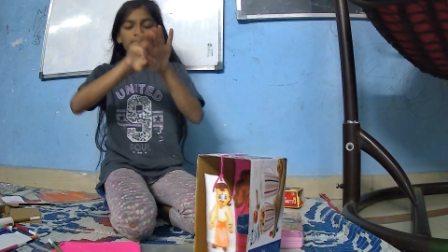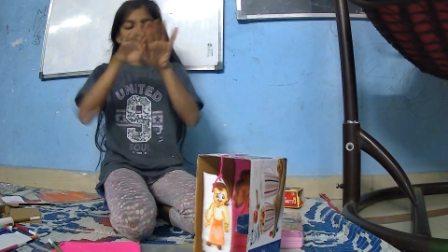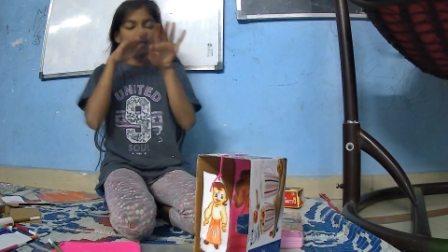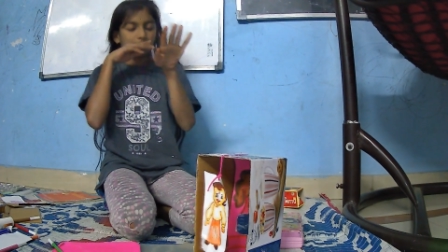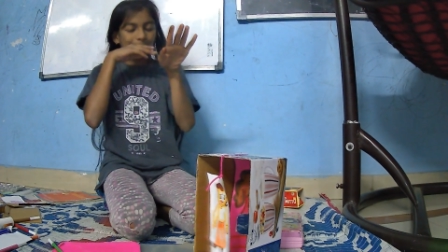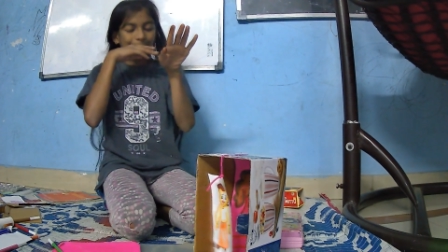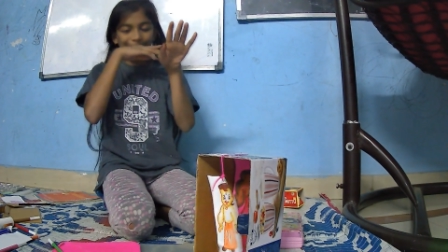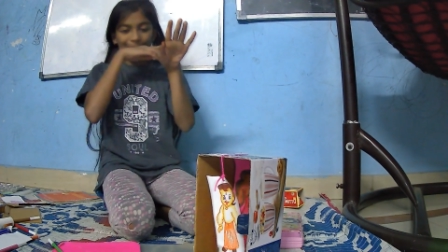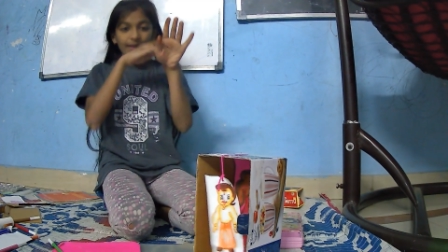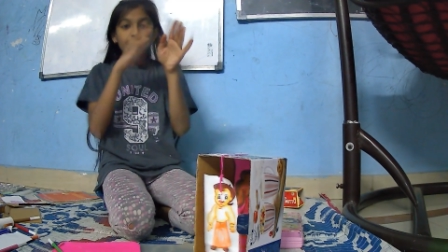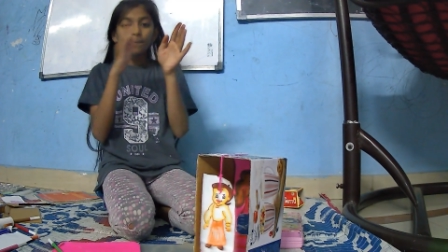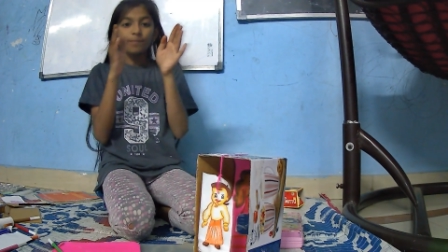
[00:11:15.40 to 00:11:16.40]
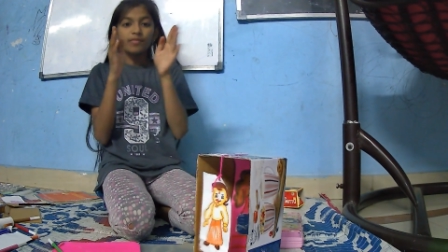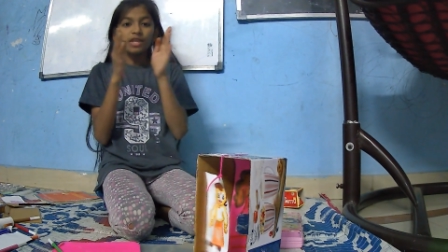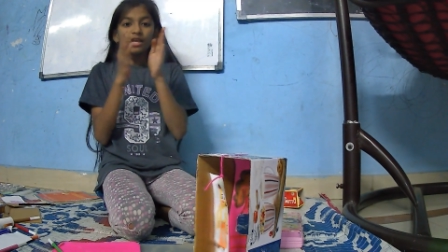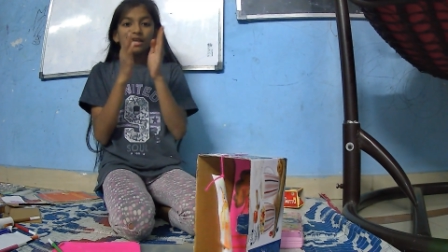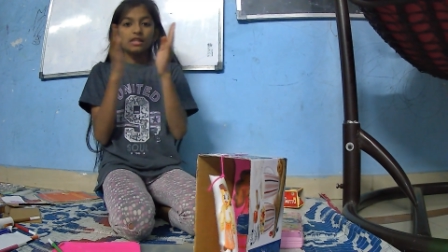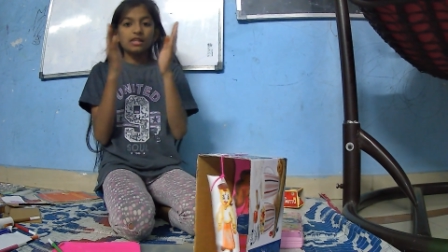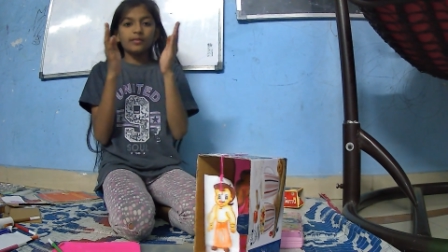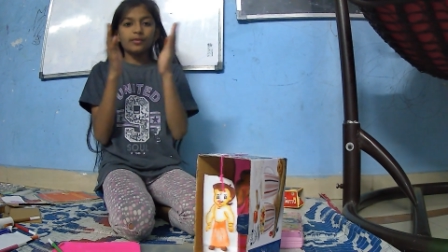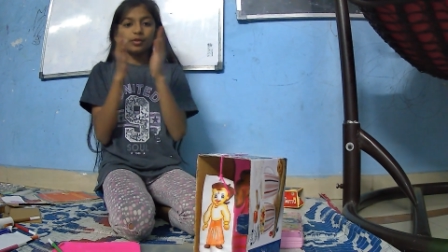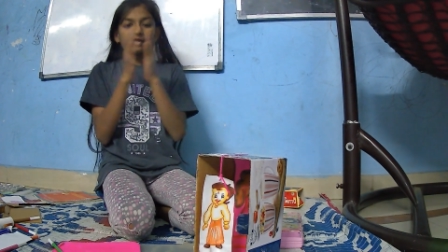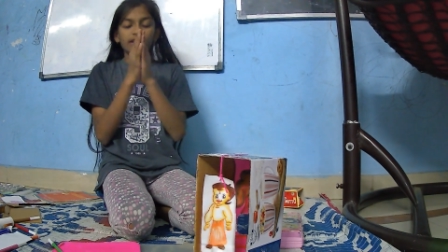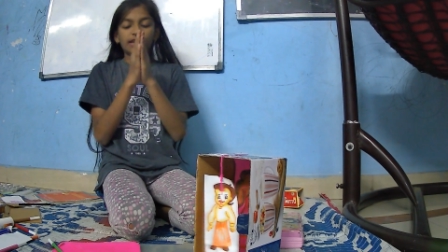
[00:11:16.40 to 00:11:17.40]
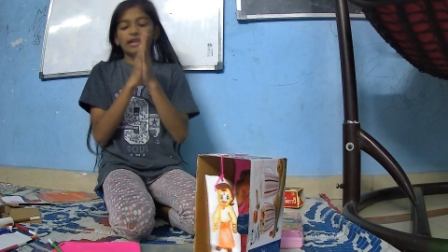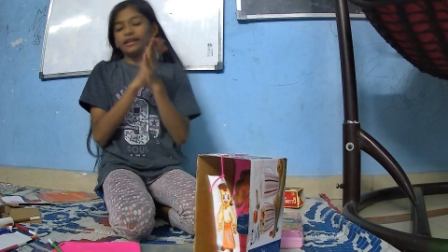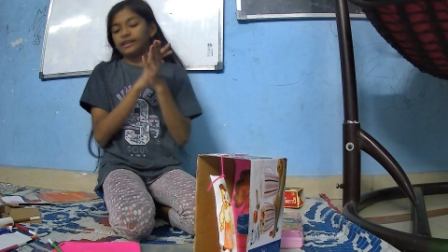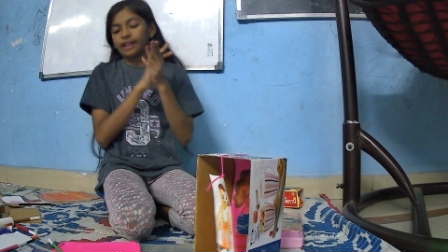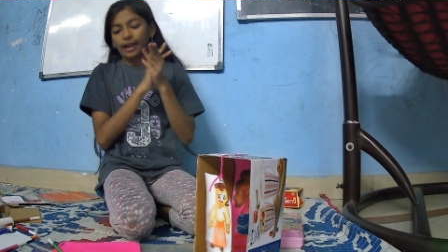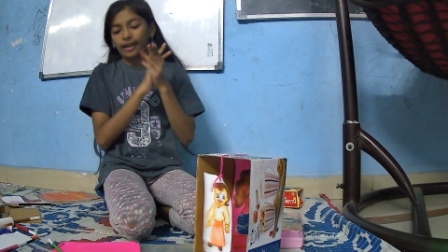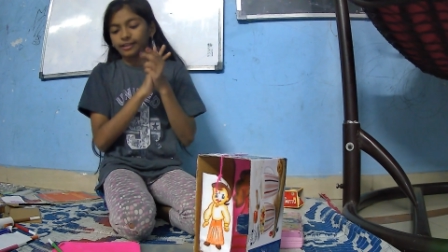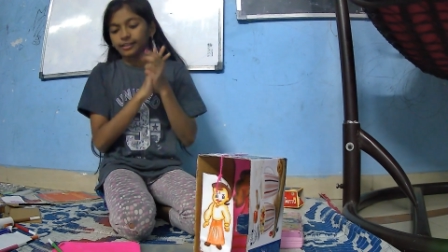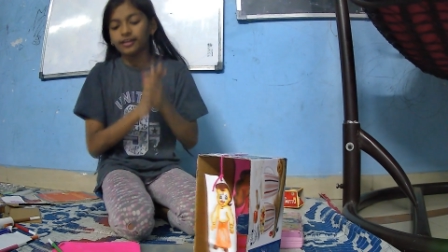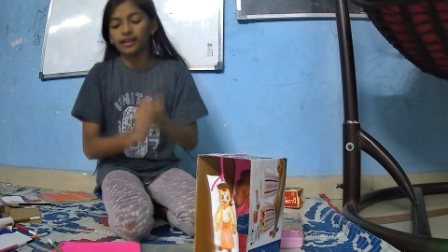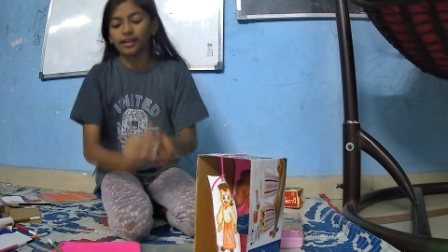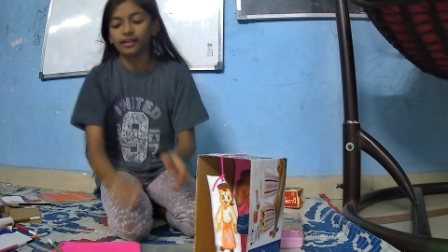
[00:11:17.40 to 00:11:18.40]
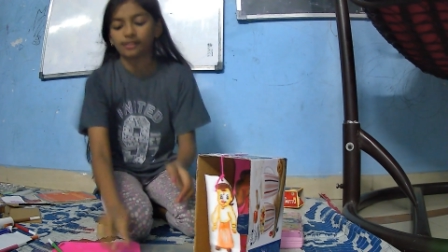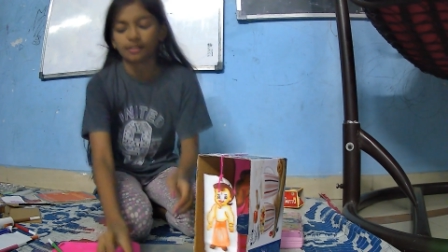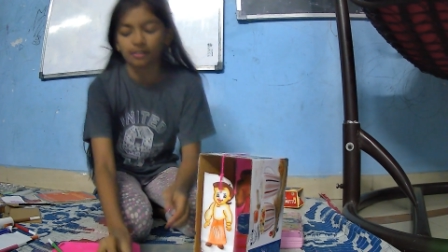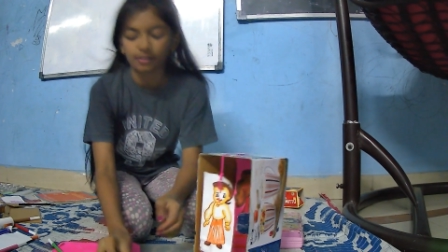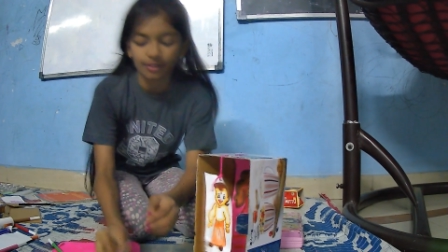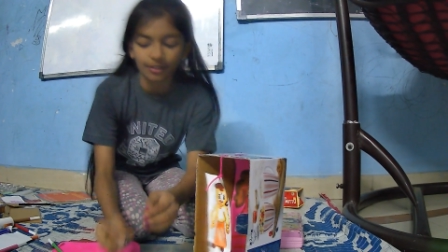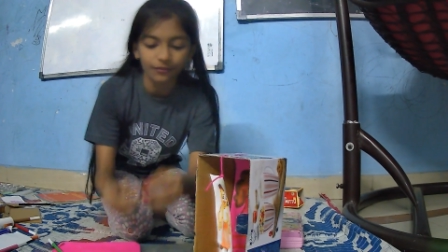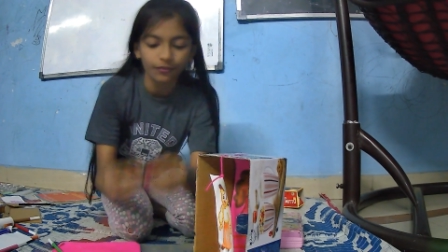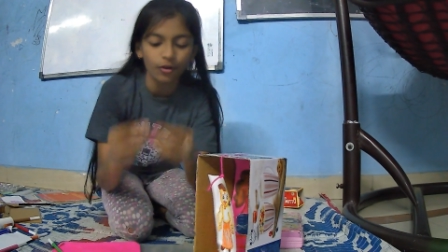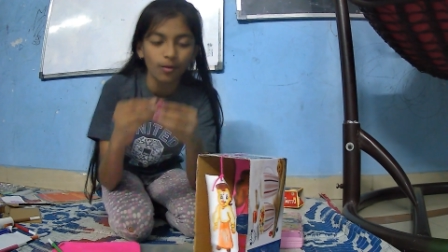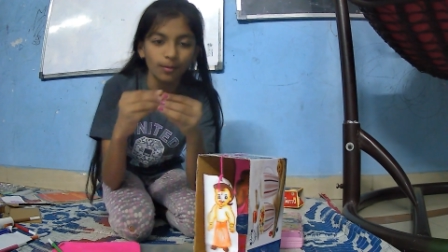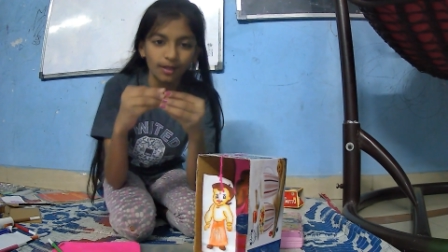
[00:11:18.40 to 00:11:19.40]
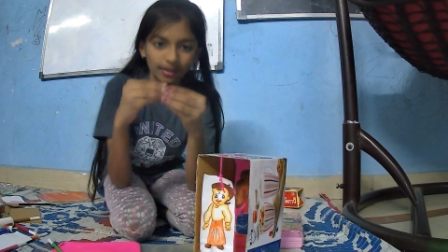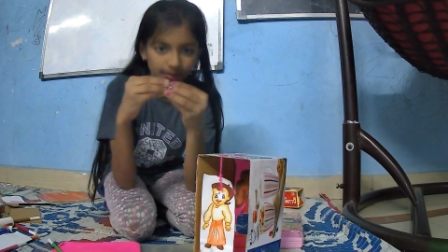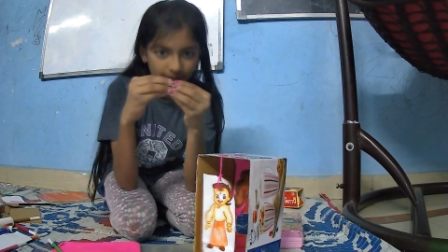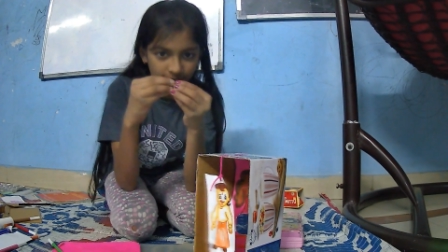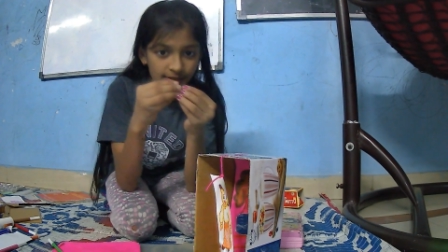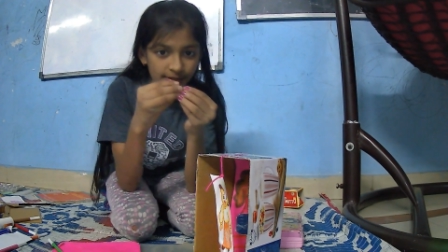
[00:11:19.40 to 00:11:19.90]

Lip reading: near, they both get attracted and they form like this.